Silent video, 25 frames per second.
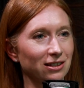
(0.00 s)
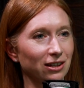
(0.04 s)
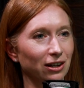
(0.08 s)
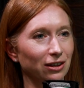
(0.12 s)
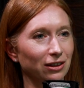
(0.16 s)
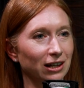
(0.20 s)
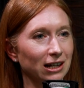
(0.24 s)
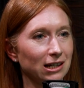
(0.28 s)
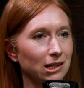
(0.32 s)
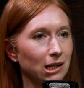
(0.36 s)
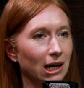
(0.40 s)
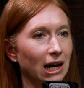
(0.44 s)
So
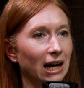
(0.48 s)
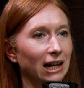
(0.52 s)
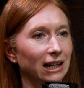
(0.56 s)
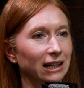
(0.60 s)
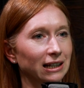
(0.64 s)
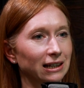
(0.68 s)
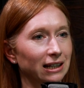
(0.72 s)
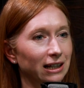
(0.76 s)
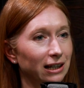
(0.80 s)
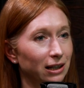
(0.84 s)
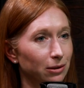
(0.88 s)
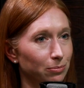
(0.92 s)
they're
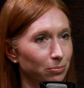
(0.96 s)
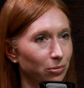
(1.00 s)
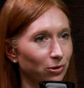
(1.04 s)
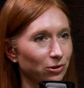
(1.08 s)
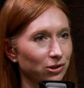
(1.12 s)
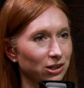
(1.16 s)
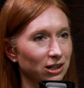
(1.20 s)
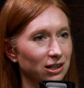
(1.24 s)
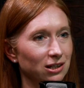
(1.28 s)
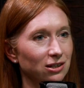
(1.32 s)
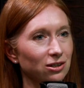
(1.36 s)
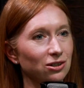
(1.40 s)
telling then the
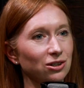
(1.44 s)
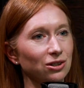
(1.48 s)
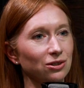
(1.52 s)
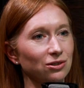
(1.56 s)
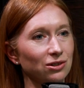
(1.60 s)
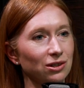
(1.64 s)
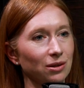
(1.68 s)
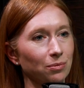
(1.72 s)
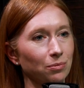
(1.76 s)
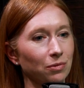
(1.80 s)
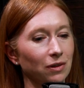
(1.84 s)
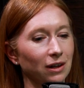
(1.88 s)
body to do
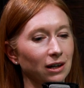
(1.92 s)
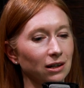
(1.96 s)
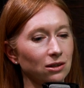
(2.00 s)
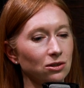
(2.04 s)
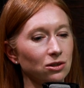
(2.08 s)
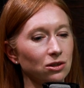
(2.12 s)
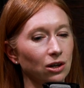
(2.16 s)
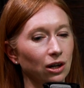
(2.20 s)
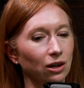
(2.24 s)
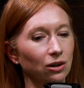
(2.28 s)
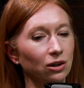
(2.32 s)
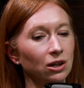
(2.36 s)
something.
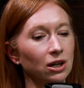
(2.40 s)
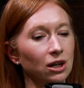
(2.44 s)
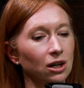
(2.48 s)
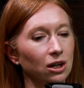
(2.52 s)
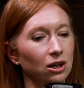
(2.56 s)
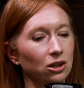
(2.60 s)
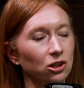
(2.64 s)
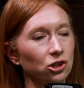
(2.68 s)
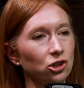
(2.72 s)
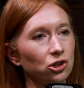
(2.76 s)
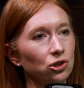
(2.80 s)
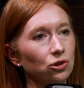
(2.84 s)
So
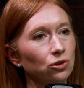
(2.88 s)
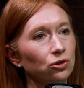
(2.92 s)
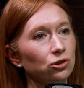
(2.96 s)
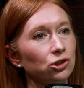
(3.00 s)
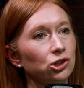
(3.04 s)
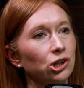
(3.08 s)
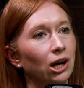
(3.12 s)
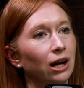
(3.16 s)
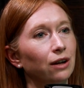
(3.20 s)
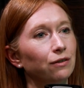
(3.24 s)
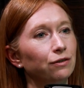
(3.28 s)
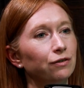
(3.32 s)
the
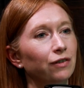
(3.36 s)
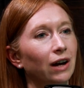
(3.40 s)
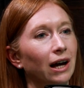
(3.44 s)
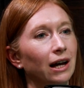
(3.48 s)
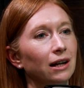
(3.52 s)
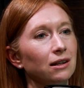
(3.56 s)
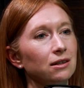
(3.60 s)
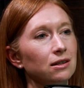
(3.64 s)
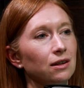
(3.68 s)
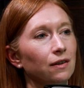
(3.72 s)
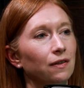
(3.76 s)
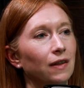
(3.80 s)
short-chain
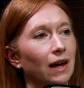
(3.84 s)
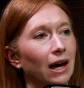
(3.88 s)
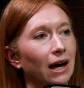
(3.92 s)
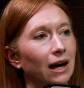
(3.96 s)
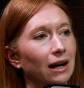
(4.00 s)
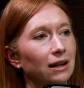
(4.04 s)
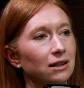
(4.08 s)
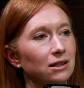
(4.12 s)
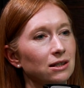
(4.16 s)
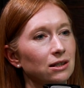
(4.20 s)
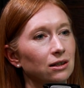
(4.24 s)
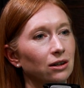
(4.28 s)
fats are
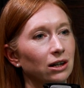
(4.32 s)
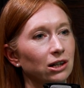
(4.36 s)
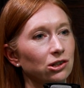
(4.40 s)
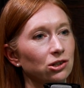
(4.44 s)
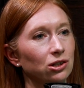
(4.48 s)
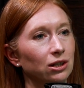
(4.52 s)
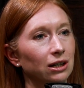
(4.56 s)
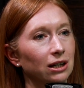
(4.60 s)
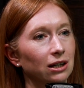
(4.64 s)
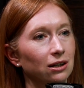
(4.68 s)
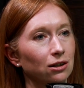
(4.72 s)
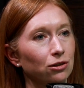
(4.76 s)
there to
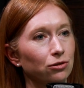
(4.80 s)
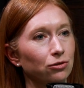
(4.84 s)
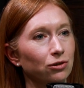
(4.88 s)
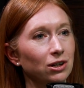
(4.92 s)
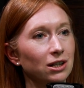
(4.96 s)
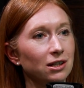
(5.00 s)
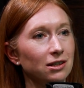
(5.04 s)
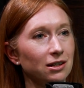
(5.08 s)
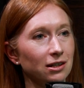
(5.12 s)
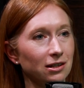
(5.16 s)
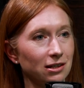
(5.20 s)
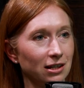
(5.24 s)
actually
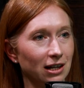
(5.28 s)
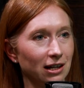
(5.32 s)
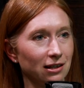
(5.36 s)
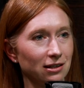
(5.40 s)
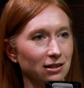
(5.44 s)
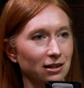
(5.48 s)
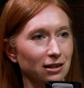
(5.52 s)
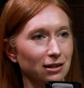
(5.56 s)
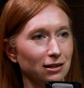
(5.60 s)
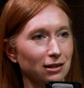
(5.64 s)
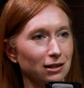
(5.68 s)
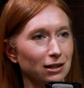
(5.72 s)
increase the cell
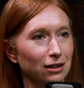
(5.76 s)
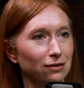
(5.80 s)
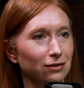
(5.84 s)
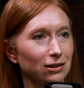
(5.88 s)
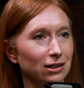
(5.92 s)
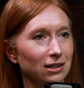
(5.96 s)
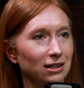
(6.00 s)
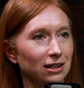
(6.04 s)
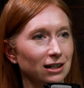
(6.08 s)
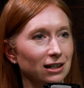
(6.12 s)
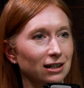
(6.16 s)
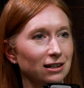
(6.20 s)

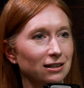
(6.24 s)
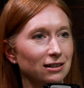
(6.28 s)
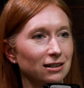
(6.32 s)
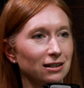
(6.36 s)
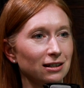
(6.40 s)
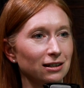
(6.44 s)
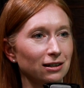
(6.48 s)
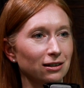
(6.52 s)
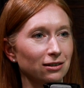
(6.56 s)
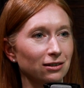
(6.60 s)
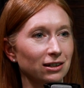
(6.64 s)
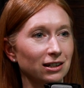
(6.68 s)
sensitivity
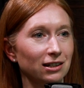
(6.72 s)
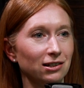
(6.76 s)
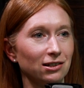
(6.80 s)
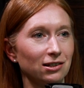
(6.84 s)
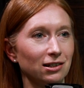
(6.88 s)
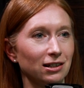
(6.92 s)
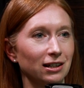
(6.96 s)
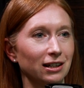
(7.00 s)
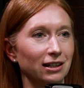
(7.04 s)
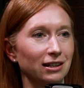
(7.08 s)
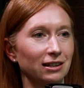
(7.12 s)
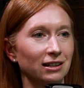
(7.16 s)
to
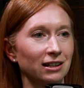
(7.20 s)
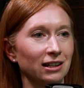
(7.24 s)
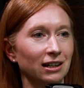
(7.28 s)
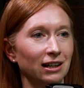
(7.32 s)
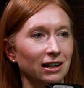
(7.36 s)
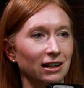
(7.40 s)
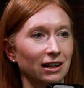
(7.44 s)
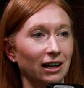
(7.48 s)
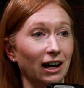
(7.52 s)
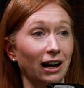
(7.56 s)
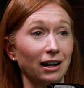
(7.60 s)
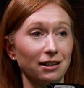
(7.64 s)
insulin
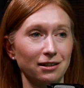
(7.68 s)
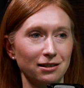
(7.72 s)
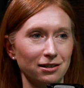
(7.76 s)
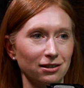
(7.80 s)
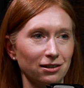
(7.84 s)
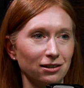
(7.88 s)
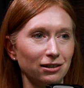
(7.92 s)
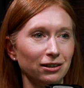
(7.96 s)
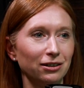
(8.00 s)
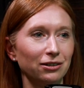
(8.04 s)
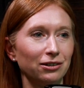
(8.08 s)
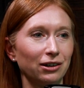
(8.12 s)
and to
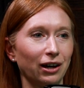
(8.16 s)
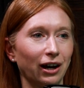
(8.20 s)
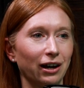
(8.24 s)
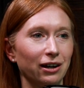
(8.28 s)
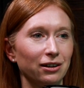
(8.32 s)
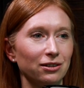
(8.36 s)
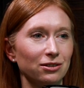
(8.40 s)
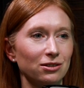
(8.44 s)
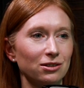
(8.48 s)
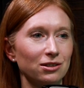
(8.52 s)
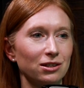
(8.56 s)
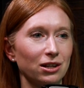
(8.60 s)

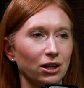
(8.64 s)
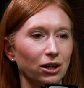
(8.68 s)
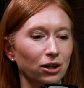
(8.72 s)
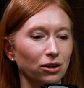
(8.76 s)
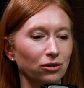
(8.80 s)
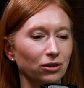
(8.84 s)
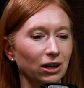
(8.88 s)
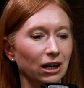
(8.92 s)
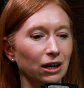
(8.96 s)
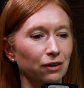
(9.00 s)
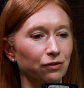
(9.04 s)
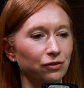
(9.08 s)
glucose.
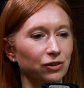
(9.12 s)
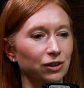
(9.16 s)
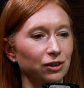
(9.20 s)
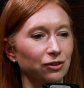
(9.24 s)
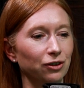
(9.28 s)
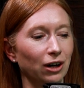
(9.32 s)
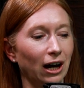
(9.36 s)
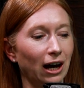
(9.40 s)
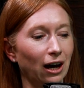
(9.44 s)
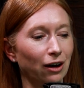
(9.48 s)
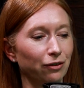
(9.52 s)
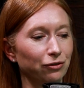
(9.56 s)
So if
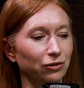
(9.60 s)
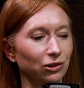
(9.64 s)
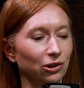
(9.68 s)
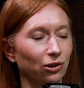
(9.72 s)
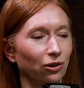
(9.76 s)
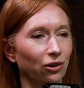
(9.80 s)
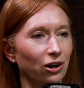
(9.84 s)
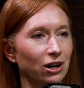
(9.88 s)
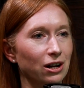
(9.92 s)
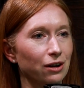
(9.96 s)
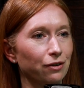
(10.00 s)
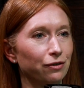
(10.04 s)
you haven't
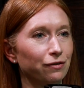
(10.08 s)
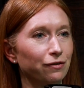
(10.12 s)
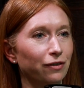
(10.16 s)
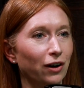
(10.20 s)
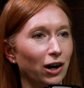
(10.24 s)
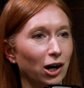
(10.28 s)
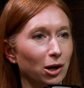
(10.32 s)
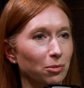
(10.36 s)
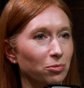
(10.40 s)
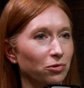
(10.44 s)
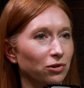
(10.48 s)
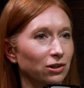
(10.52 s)
got enough
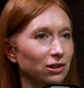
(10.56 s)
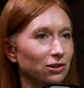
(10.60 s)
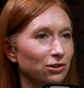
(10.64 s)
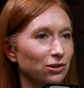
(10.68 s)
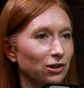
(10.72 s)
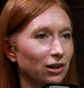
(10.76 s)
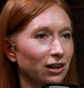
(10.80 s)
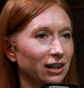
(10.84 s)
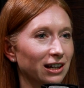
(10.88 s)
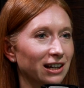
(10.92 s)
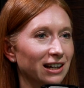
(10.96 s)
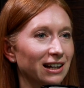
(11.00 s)
fibre in your
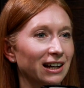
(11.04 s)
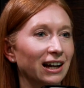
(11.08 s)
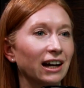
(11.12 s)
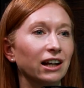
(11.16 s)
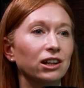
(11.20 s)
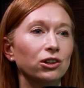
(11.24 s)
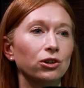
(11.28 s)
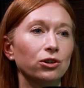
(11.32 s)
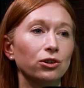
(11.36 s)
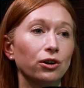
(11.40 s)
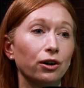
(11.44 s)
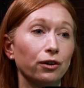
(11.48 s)
diet
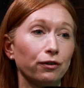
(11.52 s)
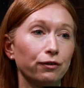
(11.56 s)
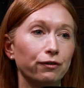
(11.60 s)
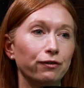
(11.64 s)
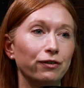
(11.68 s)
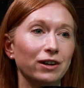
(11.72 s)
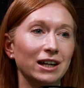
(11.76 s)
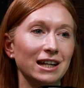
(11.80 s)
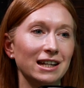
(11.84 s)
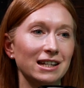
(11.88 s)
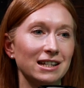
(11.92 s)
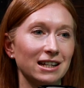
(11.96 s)
and you're not
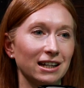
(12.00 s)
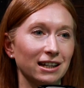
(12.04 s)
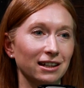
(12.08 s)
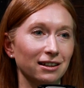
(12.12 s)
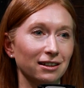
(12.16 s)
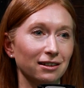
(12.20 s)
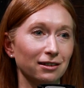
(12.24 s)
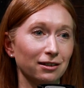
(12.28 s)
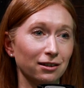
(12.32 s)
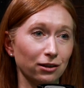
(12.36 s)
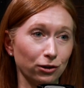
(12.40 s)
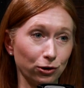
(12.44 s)

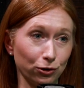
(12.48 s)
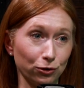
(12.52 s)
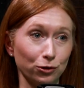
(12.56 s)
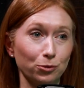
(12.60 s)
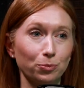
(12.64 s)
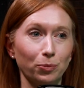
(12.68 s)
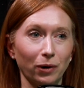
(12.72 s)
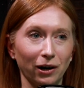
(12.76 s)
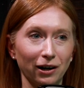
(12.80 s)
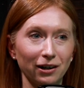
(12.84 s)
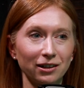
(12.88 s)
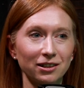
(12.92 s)
feeding the
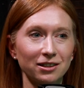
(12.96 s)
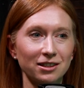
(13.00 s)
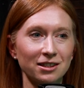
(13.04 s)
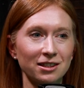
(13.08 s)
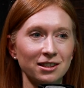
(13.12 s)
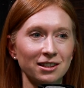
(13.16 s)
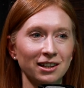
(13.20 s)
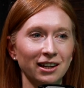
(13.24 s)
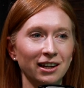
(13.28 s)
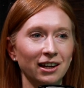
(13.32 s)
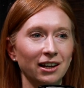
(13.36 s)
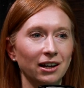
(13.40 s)
good
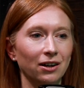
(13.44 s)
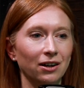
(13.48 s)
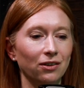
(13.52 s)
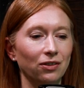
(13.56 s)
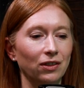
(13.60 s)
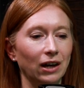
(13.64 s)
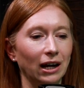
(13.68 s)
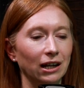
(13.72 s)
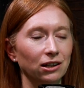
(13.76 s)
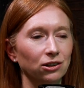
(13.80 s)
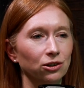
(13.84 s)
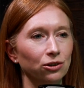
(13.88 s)
bugs,
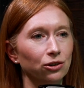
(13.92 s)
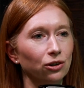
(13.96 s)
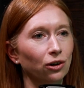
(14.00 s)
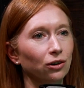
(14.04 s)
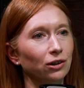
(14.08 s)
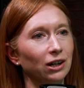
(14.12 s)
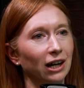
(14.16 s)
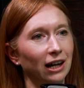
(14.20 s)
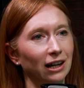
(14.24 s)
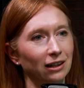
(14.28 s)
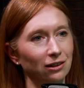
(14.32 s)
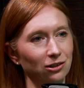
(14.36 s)
then you're
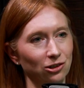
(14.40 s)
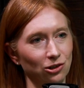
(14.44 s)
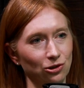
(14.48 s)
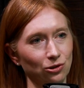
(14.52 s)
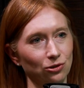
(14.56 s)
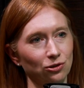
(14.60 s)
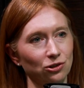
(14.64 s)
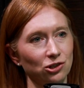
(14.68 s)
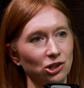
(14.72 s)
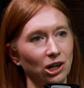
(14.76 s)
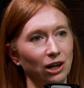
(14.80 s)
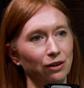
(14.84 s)
not getting the
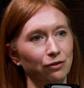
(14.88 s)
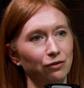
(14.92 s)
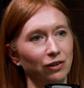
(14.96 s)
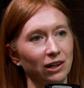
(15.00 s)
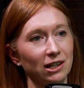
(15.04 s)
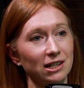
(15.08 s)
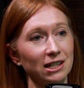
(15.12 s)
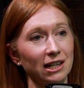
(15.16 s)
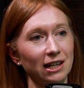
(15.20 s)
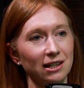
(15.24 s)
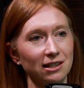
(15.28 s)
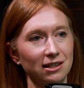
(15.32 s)
short-chain
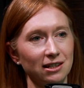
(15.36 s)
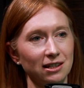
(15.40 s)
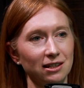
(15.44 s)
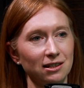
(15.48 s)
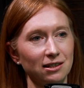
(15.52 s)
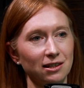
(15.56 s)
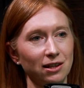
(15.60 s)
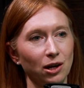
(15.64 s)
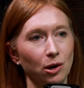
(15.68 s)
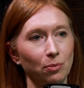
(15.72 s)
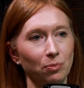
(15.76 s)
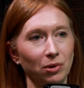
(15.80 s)
fatty
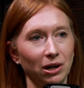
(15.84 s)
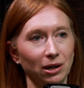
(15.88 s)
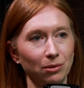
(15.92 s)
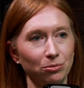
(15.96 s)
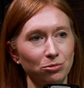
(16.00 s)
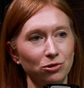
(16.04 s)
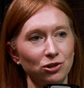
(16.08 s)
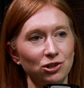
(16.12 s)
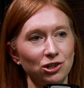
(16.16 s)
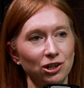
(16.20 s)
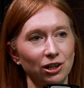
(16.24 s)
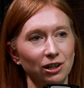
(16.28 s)
acids that are being
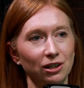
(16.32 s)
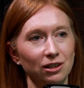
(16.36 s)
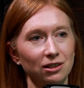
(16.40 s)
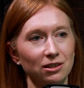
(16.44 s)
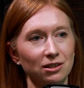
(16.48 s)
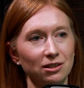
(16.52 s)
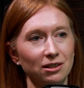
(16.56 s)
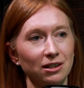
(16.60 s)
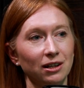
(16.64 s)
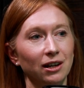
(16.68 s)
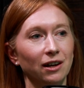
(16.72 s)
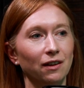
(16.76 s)

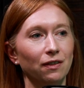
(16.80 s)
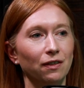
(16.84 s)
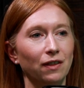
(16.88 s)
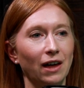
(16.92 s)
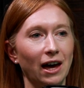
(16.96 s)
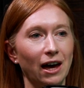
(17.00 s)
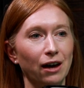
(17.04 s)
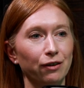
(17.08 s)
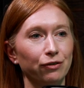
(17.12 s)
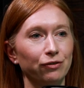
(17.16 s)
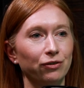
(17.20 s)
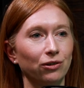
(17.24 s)
produced.
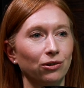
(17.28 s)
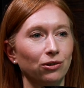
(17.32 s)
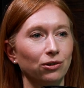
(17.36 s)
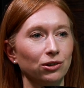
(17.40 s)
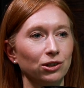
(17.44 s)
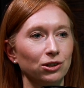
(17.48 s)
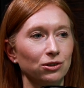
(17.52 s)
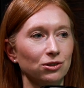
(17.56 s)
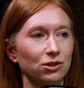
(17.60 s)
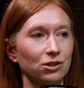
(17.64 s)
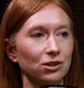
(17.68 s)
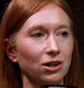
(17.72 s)
Therefore,
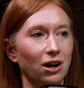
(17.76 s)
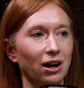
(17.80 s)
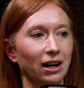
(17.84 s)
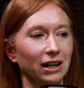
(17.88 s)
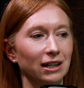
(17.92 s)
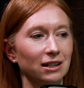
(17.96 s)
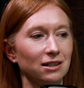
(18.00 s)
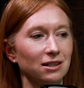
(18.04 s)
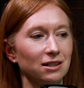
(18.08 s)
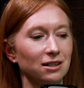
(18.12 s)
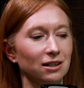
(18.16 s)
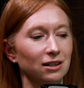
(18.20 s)
you're
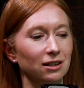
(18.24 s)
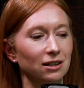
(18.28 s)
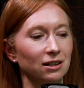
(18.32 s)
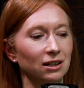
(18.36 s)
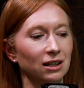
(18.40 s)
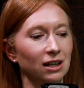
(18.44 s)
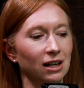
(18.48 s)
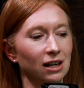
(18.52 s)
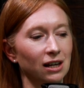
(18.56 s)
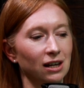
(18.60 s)
starting to...